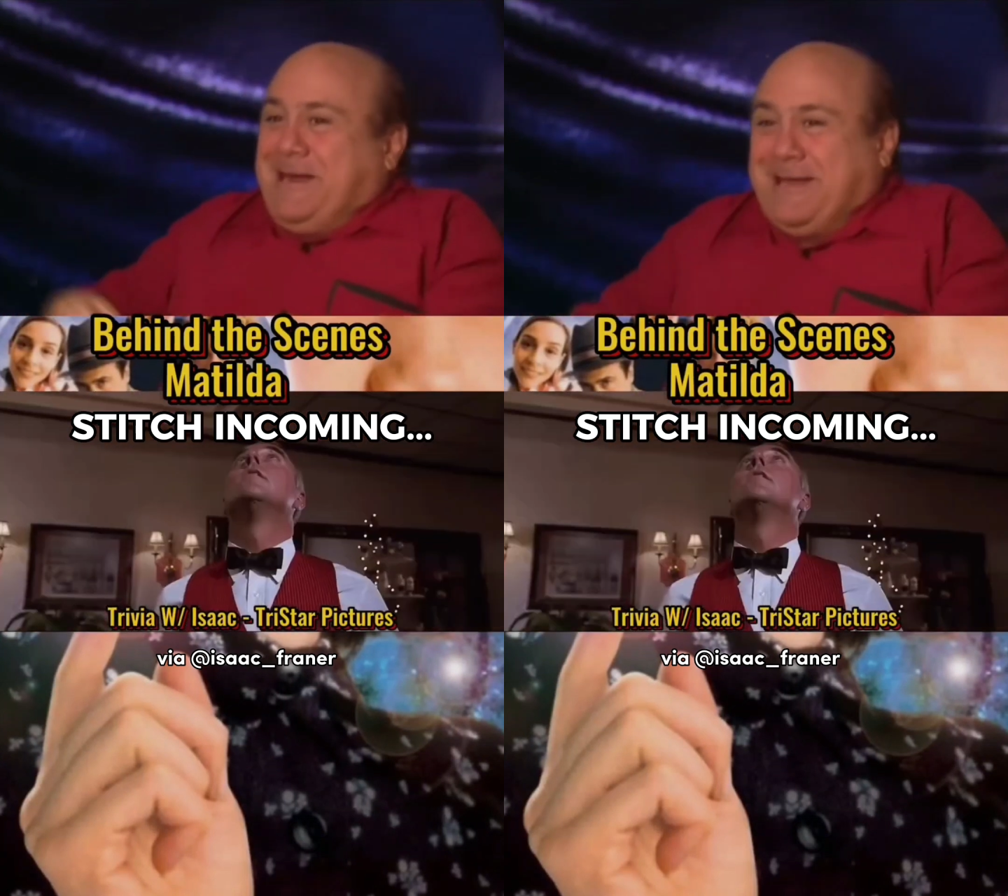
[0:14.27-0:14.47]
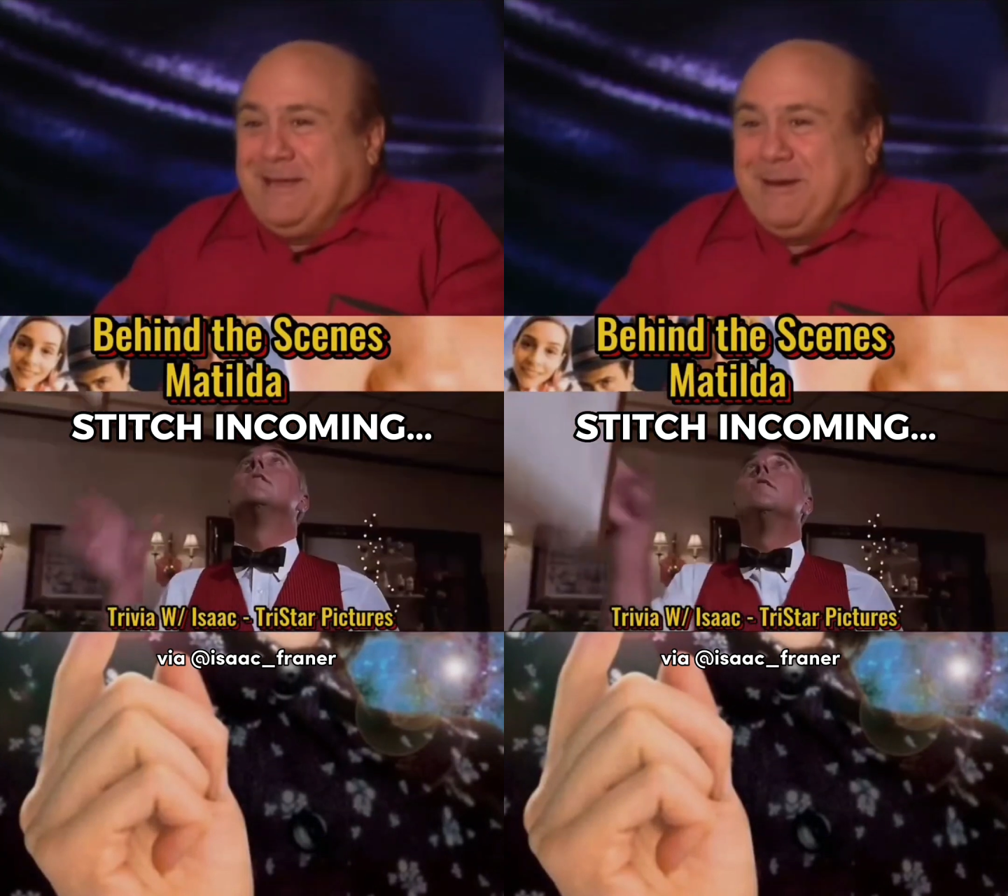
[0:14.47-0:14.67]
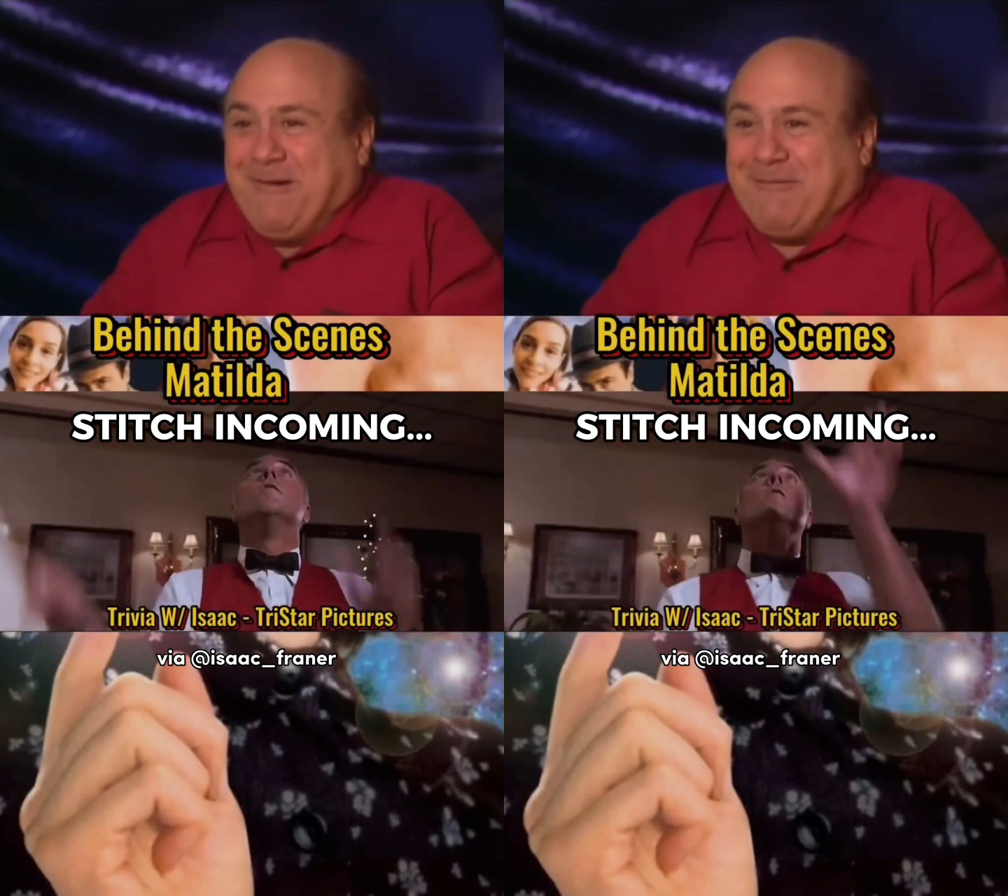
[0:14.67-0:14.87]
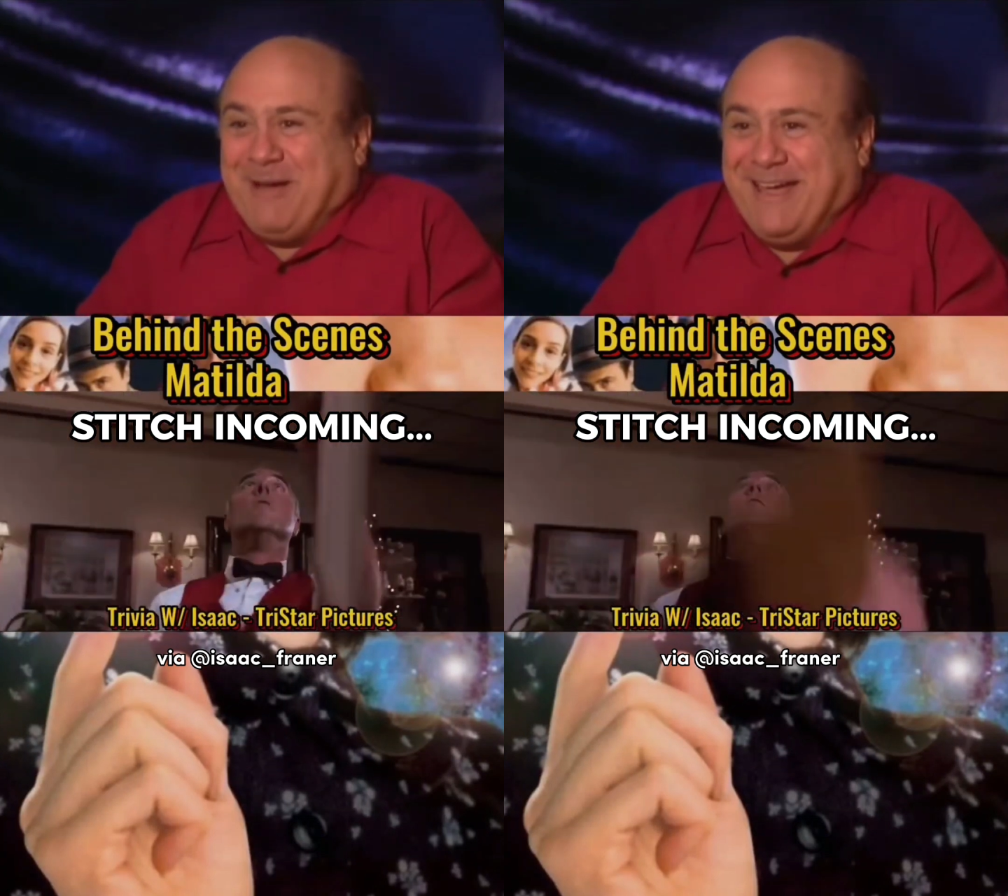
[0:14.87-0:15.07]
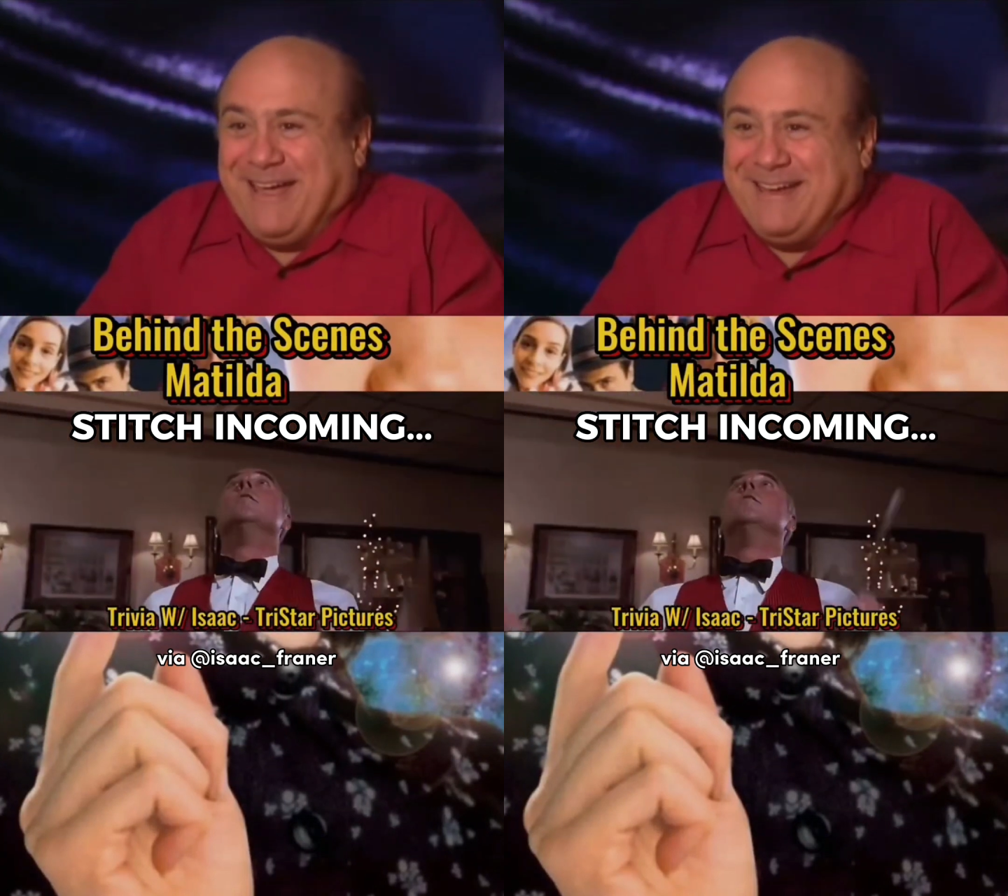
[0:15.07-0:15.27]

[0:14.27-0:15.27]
to get it off my head.